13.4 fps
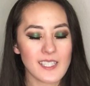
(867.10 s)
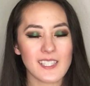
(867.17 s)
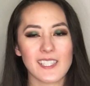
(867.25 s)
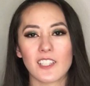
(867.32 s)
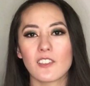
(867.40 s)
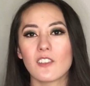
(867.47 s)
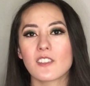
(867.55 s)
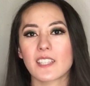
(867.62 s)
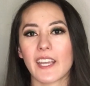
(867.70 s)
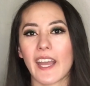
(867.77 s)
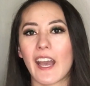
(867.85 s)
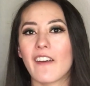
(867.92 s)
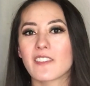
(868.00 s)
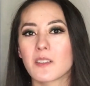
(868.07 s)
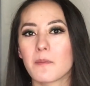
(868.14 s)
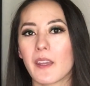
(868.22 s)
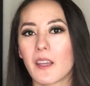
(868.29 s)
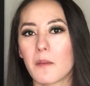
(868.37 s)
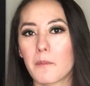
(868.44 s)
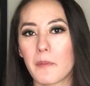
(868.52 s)
Singles, I have to
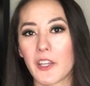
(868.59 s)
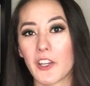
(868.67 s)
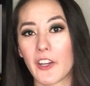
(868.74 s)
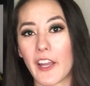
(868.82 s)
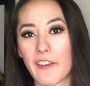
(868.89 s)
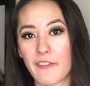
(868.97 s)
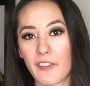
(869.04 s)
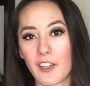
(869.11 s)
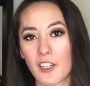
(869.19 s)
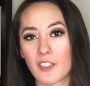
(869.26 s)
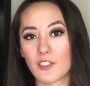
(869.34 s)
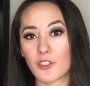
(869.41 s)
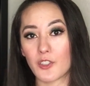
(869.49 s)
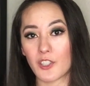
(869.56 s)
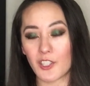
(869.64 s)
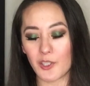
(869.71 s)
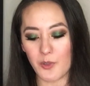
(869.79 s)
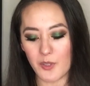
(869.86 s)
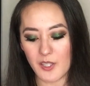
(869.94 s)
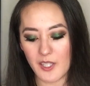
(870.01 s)
make a bigger effort to
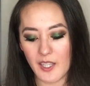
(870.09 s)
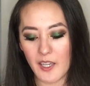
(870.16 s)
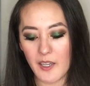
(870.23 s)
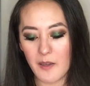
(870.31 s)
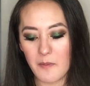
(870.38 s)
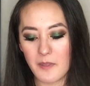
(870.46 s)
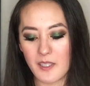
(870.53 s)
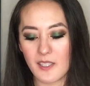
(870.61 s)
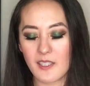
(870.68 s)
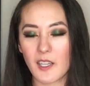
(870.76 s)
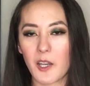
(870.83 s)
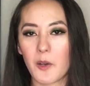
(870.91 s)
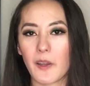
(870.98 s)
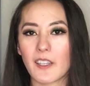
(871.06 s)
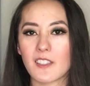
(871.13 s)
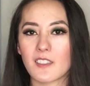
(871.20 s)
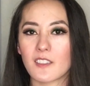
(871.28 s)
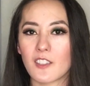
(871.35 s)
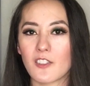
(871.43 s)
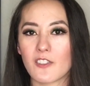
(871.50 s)
use them, so it
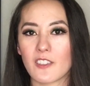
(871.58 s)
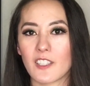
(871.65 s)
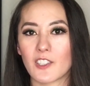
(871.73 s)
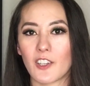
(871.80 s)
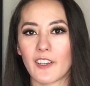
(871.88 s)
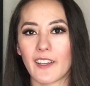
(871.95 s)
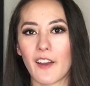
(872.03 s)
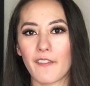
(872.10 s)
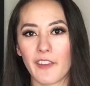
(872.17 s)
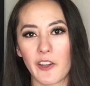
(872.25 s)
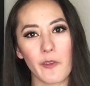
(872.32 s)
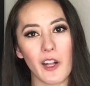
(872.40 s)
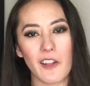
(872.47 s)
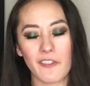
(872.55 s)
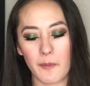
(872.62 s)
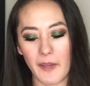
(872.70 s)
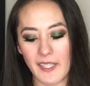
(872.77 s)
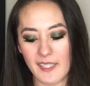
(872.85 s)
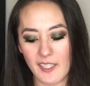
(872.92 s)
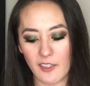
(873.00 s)
doesn't usually turn out very well for
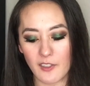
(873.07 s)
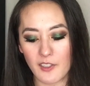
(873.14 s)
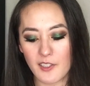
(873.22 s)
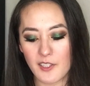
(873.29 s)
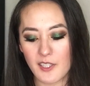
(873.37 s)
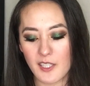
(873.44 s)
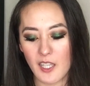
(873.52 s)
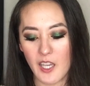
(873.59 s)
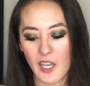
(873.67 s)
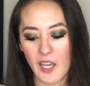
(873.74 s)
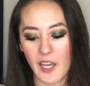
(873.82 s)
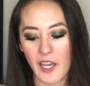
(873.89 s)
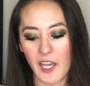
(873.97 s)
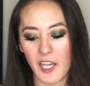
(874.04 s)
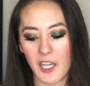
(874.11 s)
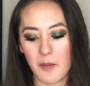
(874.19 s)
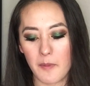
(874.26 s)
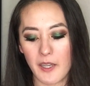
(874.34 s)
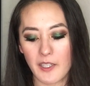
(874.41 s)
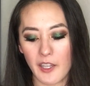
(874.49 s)
my singles.
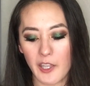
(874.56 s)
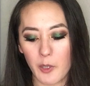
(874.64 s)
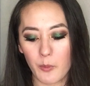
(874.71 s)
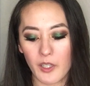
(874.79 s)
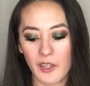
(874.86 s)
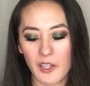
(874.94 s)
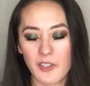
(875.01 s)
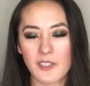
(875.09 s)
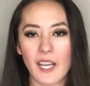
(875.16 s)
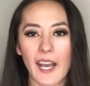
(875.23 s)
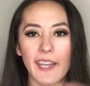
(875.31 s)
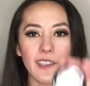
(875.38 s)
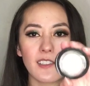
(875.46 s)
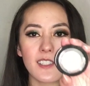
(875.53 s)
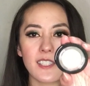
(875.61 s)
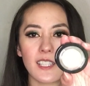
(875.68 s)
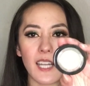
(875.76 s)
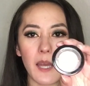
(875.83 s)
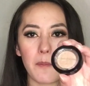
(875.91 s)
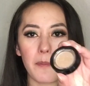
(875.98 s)
Another one of those Idols
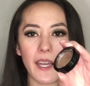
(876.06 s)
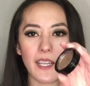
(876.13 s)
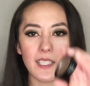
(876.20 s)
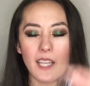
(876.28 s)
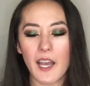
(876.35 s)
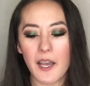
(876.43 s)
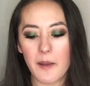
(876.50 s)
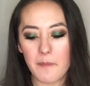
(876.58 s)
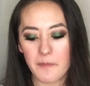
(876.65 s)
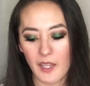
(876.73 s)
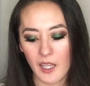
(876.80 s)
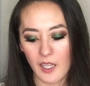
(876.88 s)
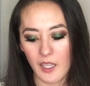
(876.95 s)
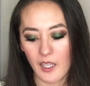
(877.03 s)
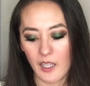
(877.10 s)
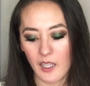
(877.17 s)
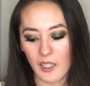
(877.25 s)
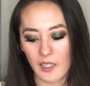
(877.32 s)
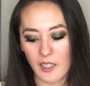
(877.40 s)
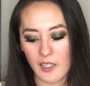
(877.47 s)
that I picked up
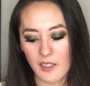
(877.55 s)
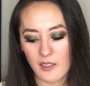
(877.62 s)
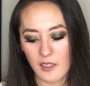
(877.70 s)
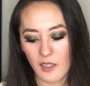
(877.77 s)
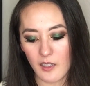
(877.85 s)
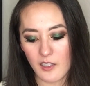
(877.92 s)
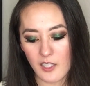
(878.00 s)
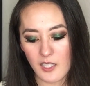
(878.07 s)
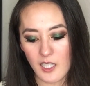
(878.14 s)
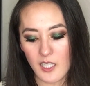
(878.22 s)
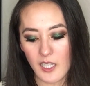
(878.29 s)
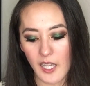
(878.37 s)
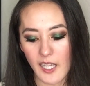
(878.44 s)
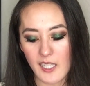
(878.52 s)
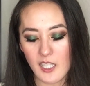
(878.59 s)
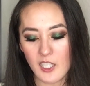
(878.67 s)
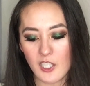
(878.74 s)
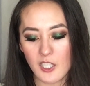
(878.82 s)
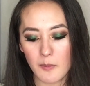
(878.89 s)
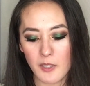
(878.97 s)
is just a nice
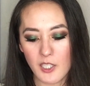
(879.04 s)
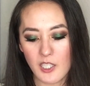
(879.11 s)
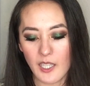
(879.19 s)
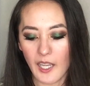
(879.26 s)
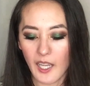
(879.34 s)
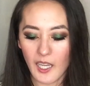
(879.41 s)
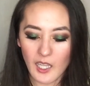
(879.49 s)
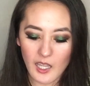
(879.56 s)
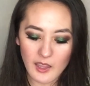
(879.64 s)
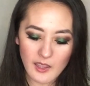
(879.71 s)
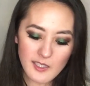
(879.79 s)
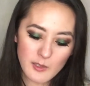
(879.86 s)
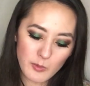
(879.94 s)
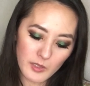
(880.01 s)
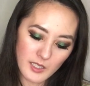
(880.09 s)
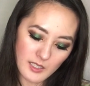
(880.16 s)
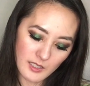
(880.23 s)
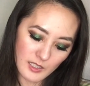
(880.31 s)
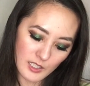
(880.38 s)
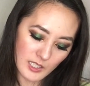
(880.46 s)
shimmer shade, and this one is
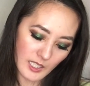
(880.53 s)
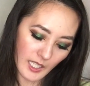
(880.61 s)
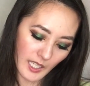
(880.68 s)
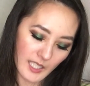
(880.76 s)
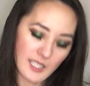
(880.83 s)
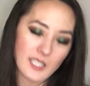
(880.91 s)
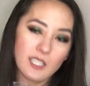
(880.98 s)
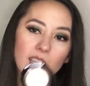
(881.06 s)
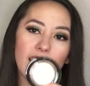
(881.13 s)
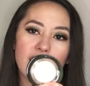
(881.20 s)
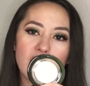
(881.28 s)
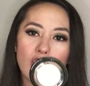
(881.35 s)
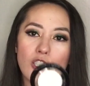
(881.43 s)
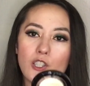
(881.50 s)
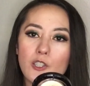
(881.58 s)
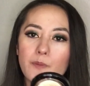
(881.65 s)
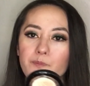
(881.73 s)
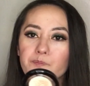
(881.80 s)
in the shade Celestial.